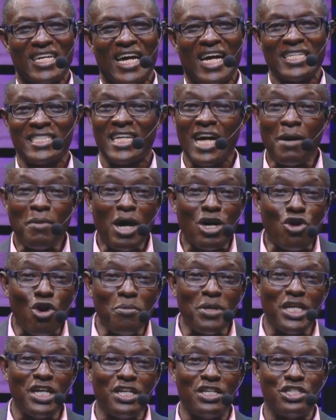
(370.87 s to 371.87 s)
At Gaba
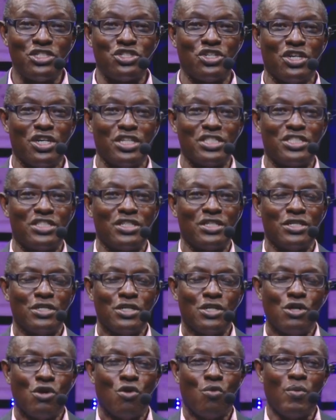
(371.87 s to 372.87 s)
Community Church,
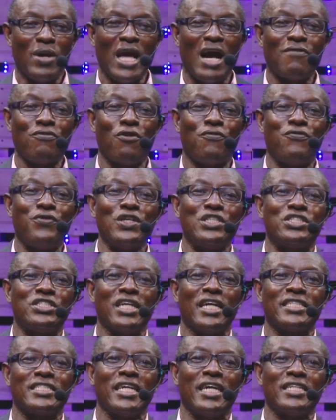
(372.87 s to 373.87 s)
we have
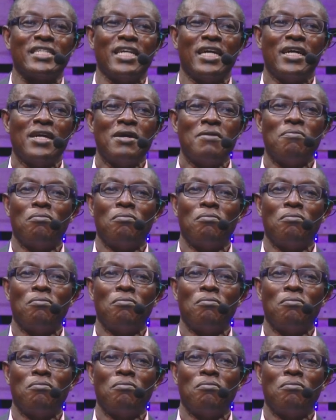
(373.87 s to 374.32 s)
officiated